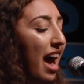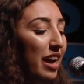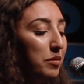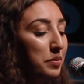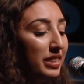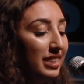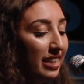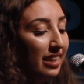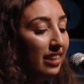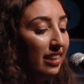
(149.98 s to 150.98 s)
I'm
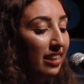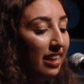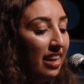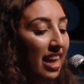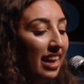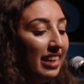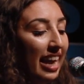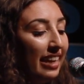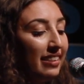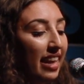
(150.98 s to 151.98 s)
particular
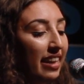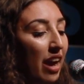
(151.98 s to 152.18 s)
like that.